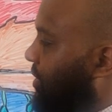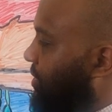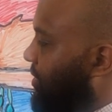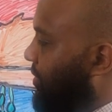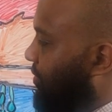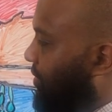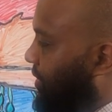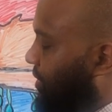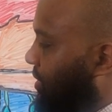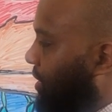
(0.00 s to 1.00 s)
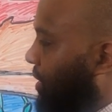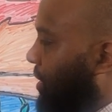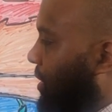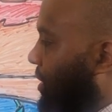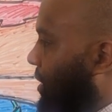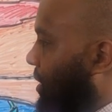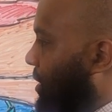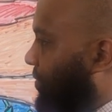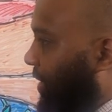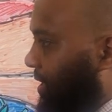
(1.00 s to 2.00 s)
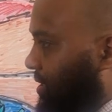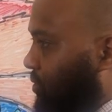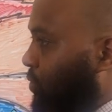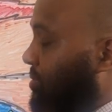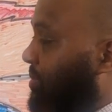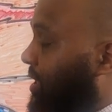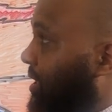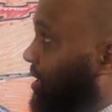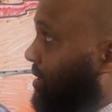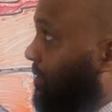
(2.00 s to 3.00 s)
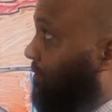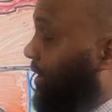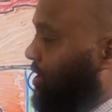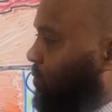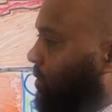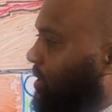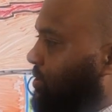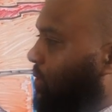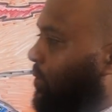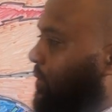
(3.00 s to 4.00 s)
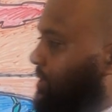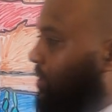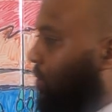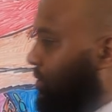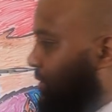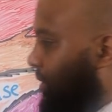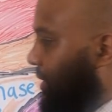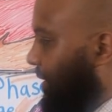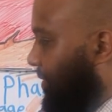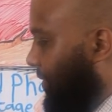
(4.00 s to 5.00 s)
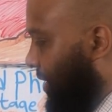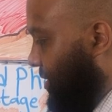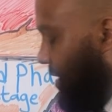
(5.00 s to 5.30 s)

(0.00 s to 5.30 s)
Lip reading: different phases. We begin phase one is always the osteolytic phase,